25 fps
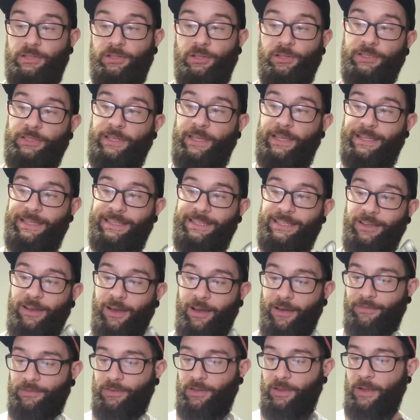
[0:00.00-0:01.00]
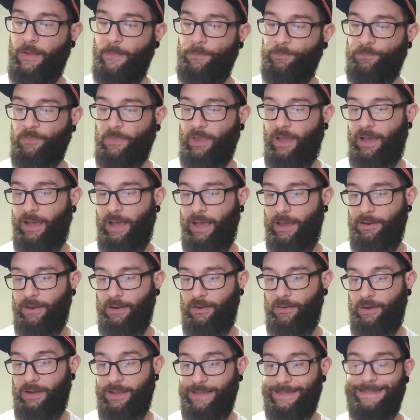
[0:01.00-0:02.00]
looks like it's soft, and
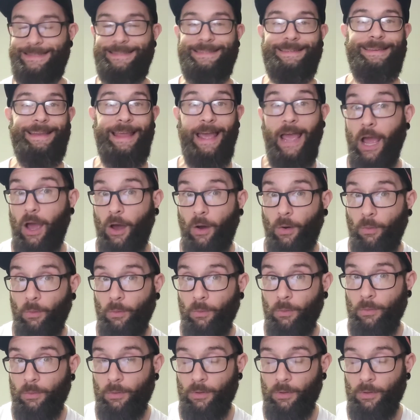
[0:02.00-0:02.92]
it is now.